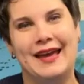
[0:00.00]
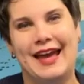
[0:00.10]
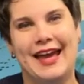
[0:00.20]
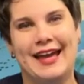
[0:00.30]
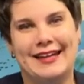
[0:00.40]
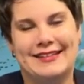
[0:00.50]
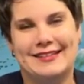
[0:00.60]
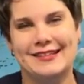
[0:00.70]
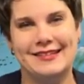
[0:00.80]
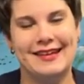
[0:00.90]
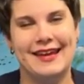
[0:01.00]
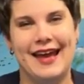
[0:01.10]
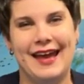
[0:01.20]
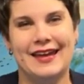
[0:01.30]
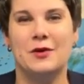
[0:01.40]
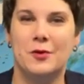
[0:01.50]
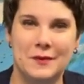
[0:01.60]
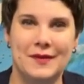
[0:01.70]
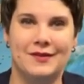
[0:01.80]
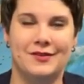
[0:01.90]
And just say, hey, we
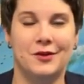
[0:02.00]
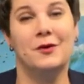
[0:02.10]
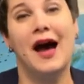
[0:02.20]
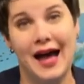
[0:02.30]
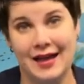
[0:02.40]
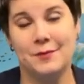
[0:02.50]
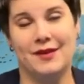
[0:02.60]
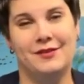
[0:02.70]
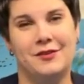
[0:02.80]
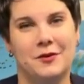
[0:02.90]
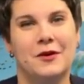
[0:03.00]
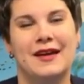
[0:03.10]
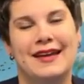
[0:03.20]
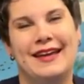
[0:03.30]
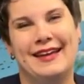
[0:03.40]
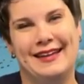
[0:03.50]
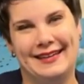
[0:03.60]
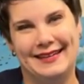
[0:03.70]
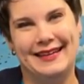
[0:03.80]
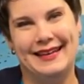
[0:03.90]
miss you. I miss you.
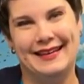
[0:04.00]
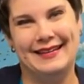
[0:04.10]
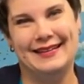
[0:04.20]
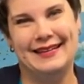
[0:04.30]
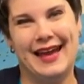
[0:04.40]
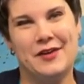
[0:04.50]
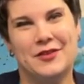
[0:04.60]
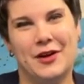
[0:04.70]
Have an